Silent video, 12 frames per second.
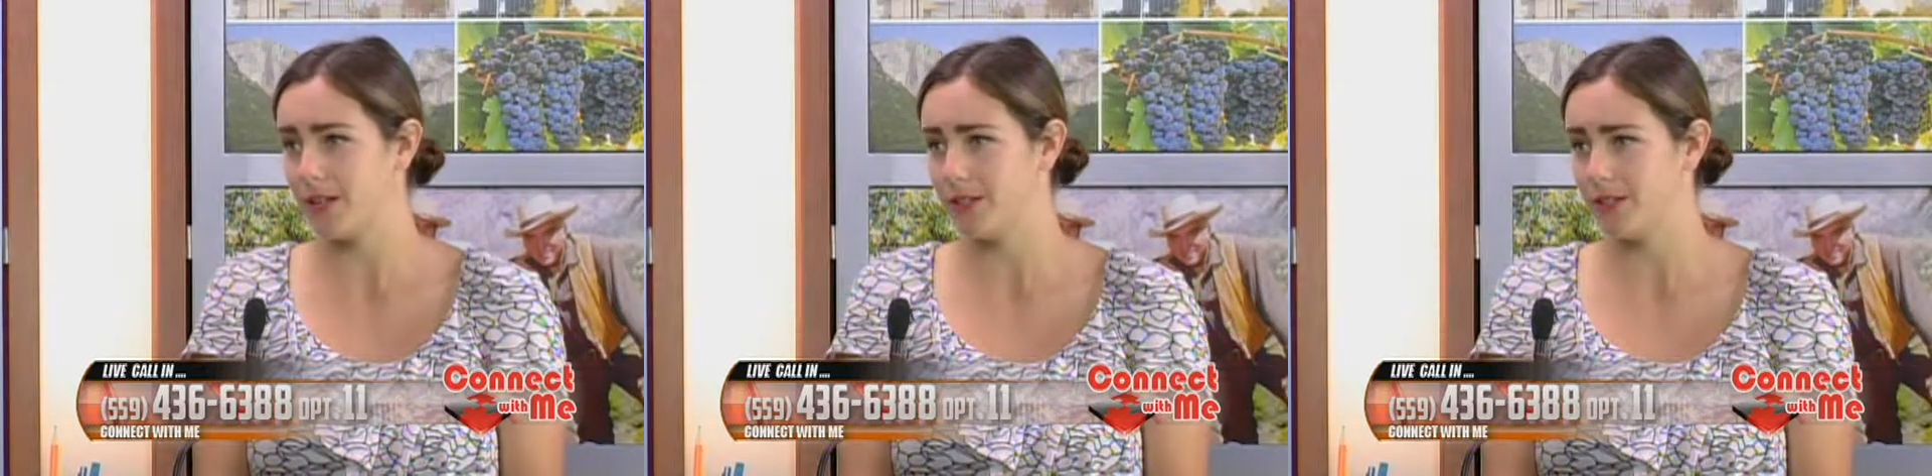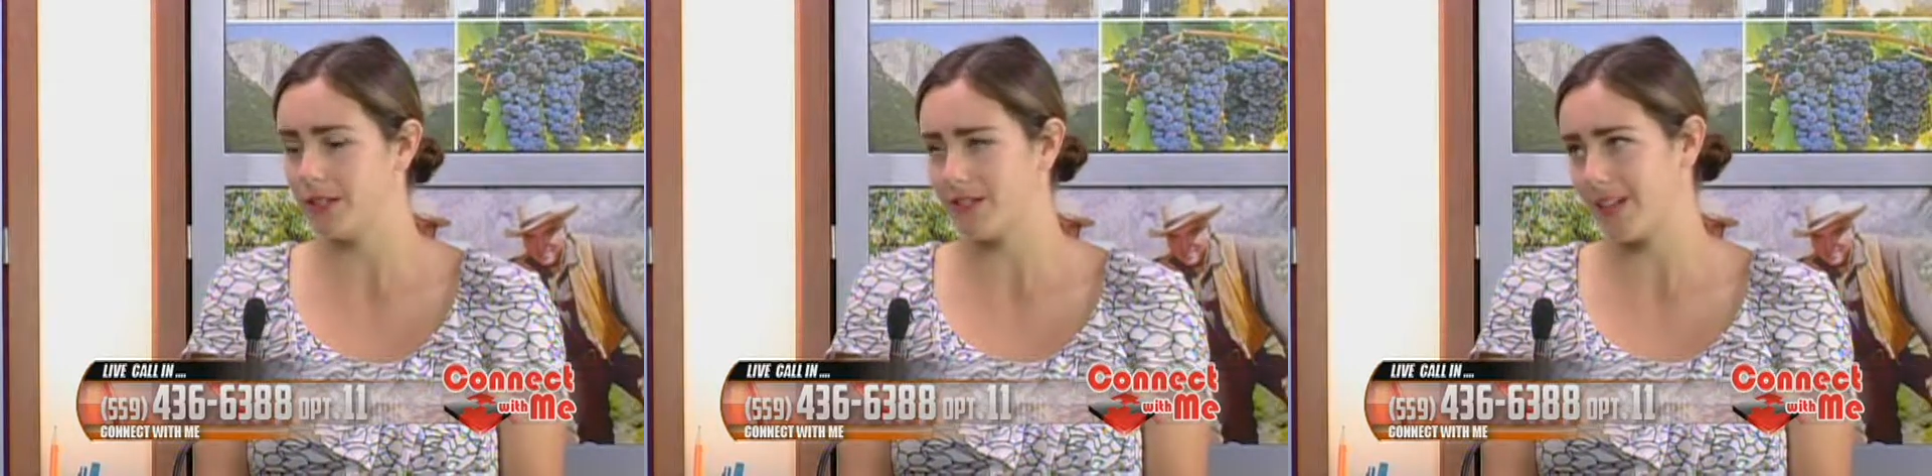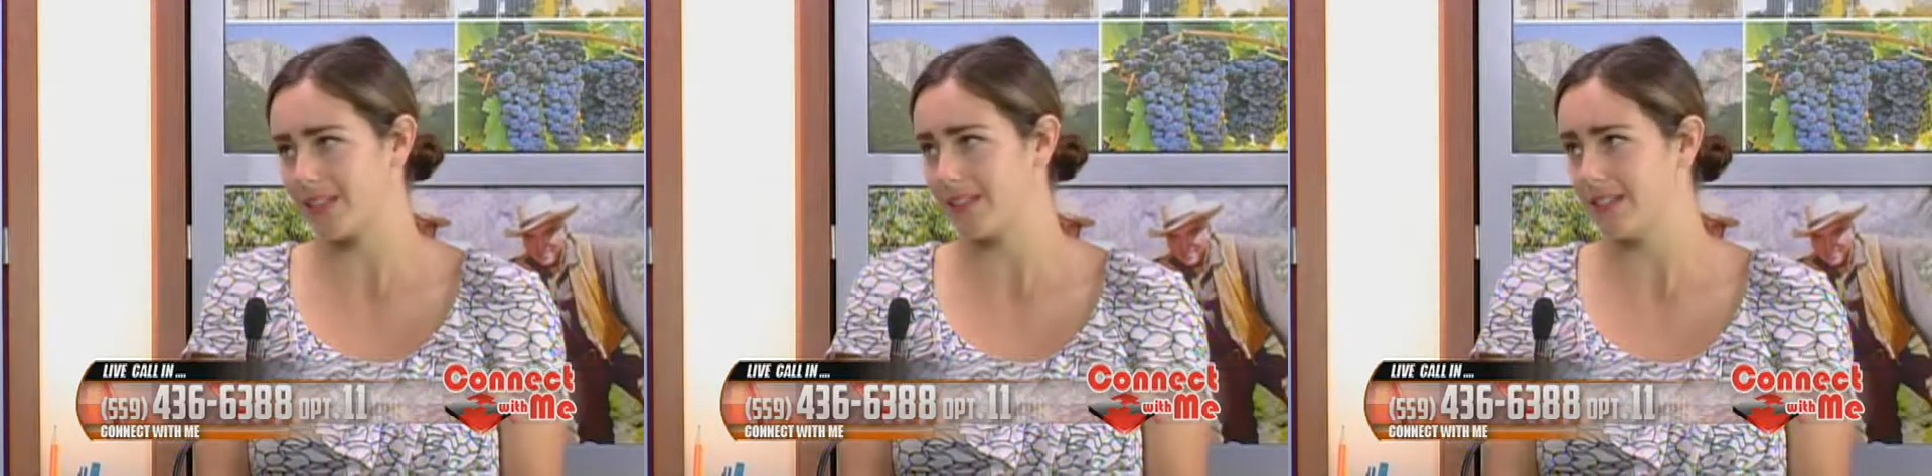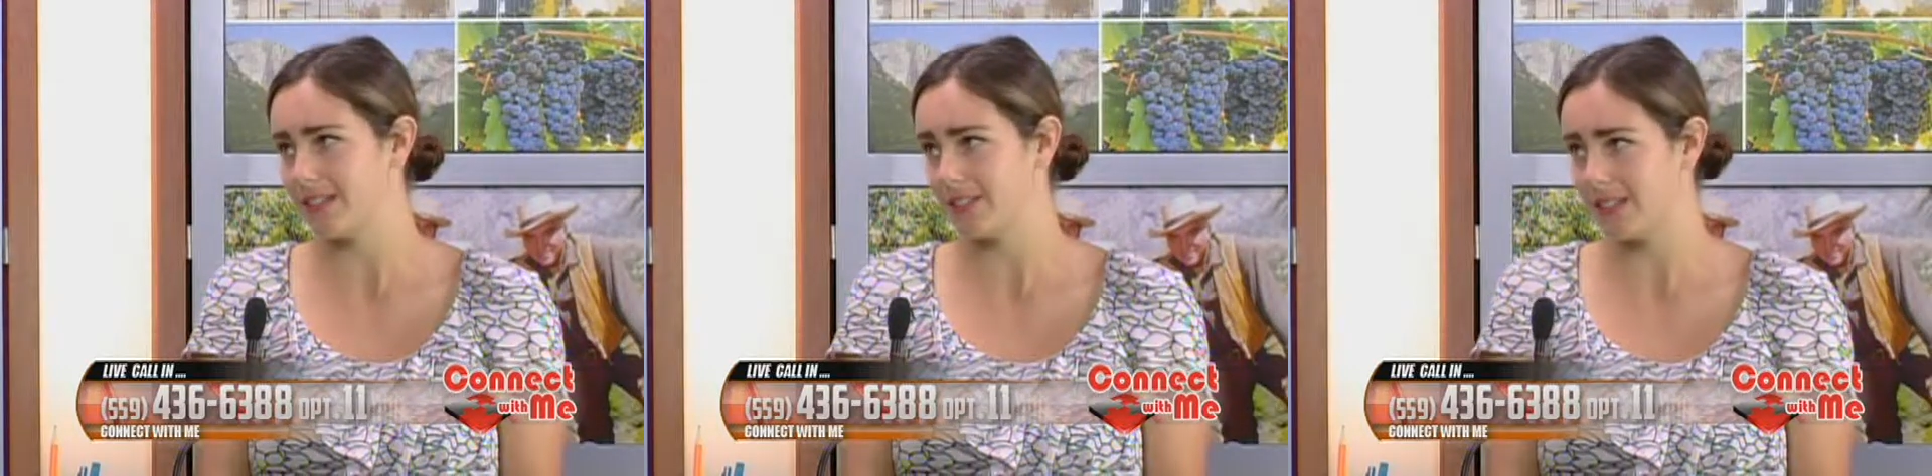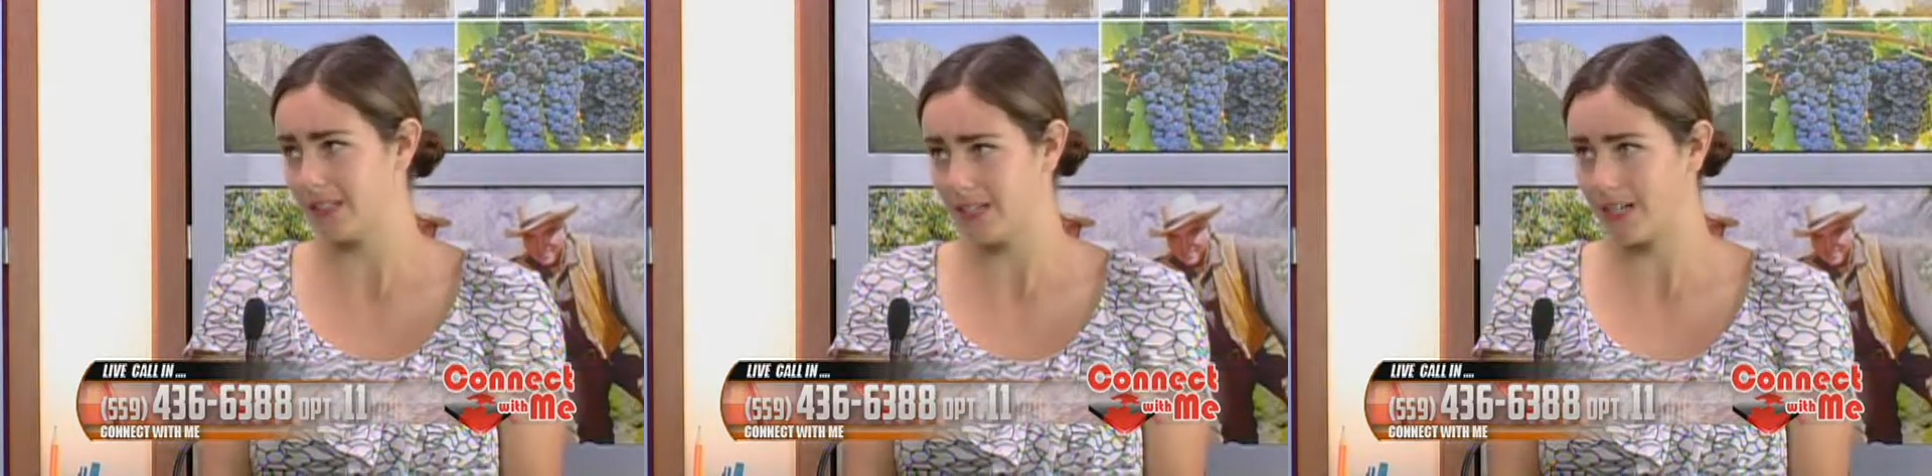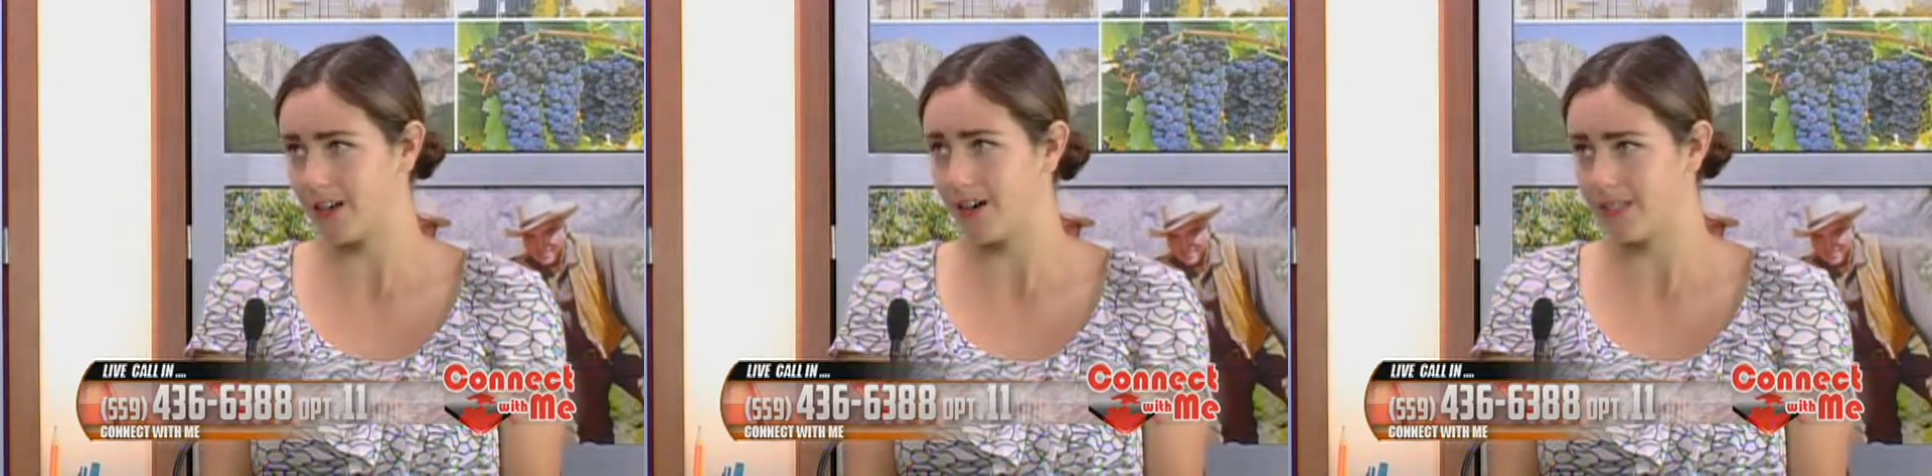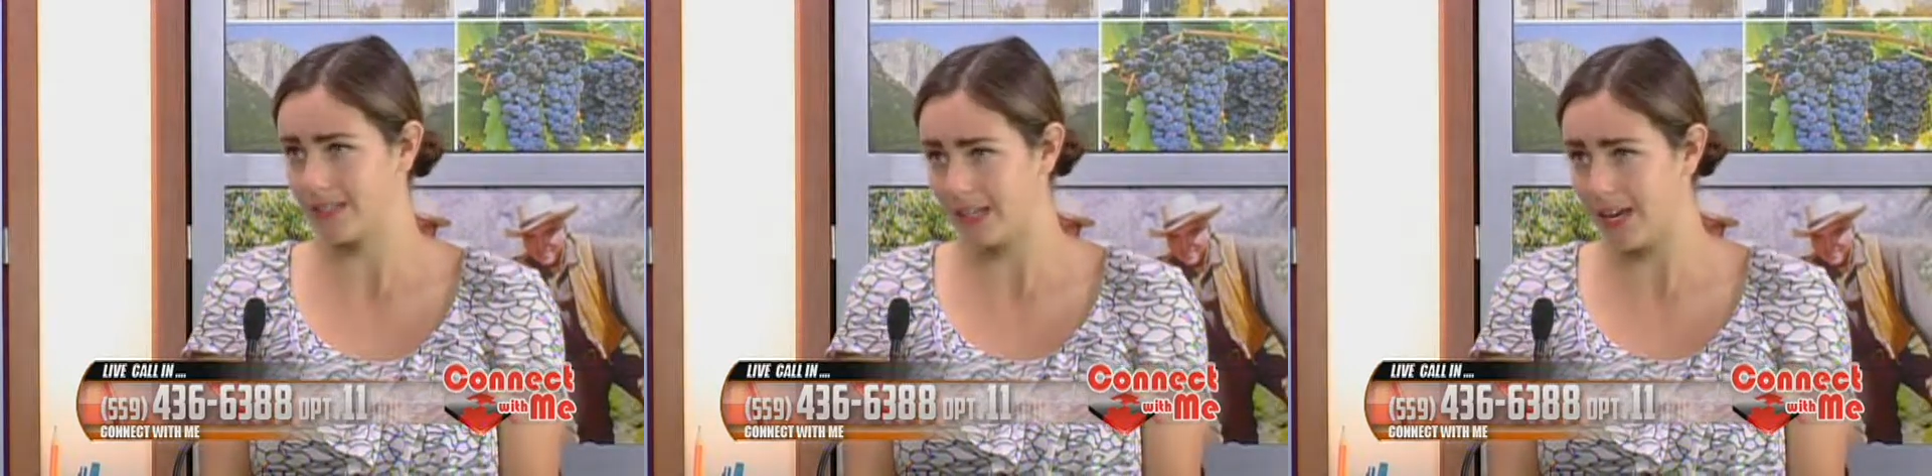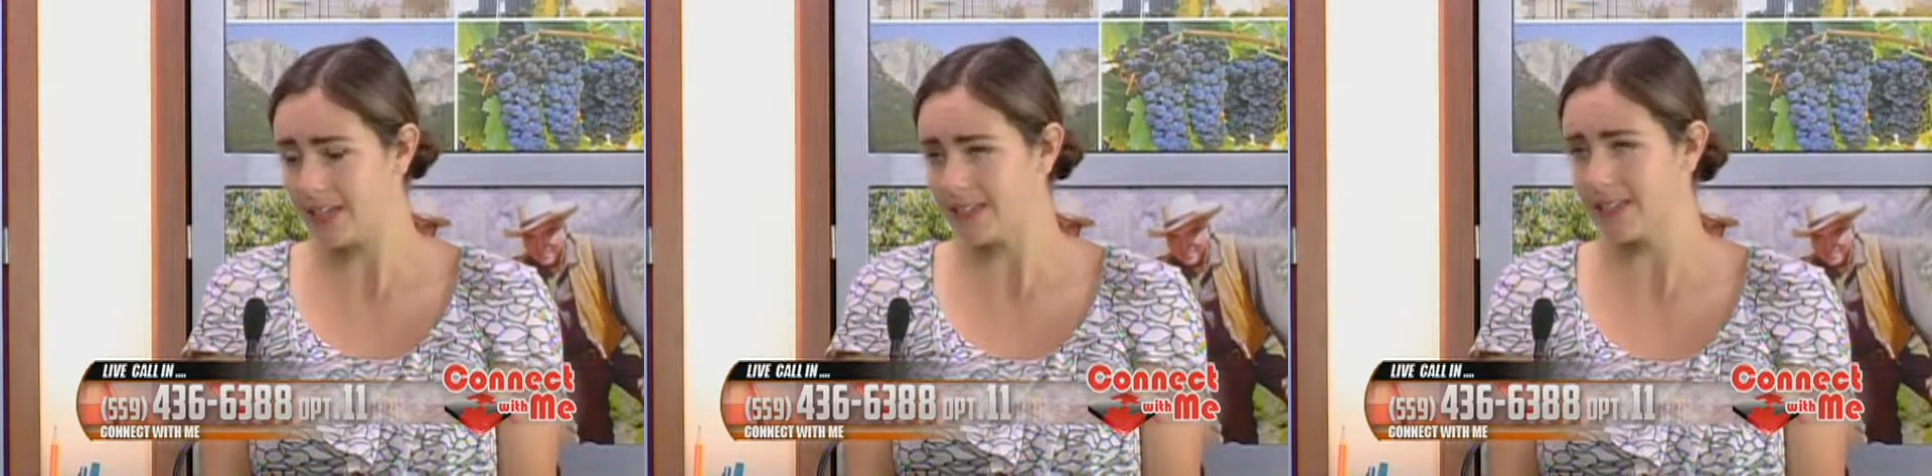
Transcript: neuter and vaccination clinic on site